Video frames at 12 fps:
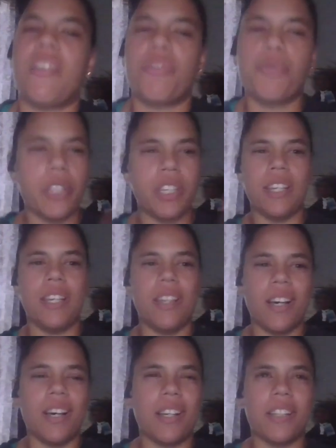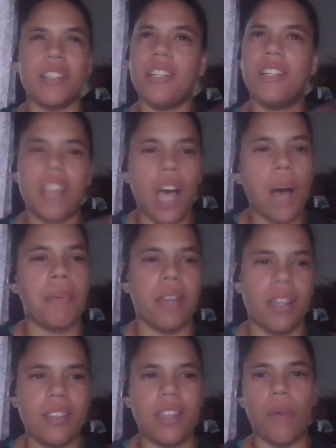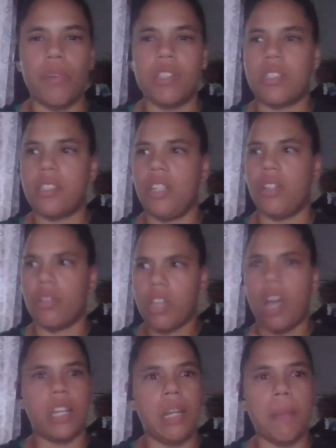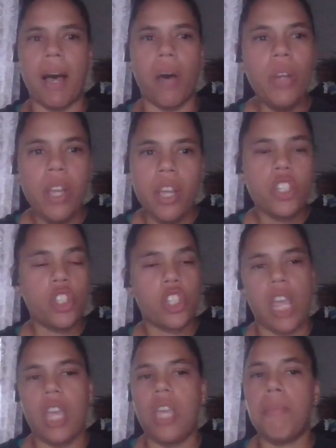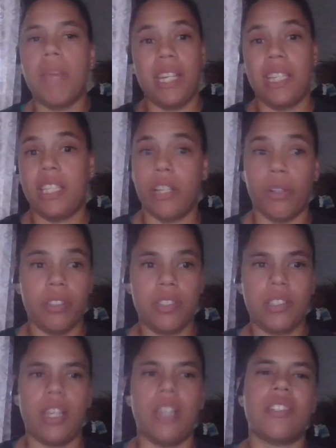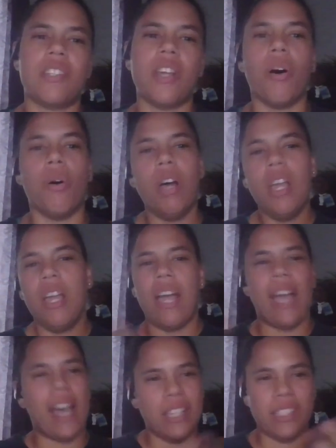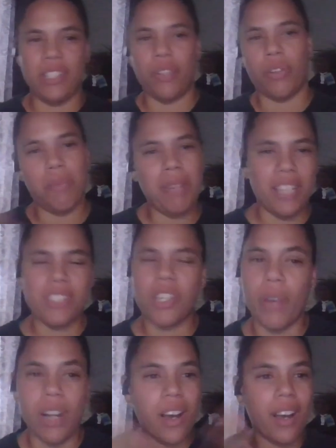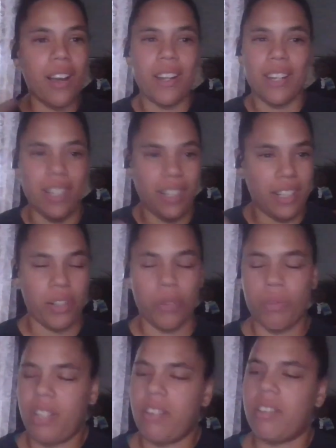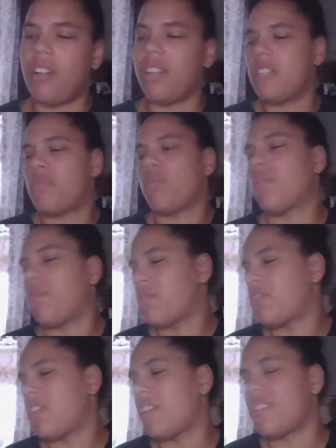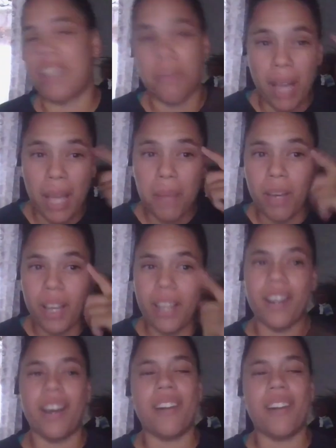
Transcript: a really good topic that was, talking about shame and guilt. And so as, the meeting's going on and, we're hearing all these wonderful shares, like my mind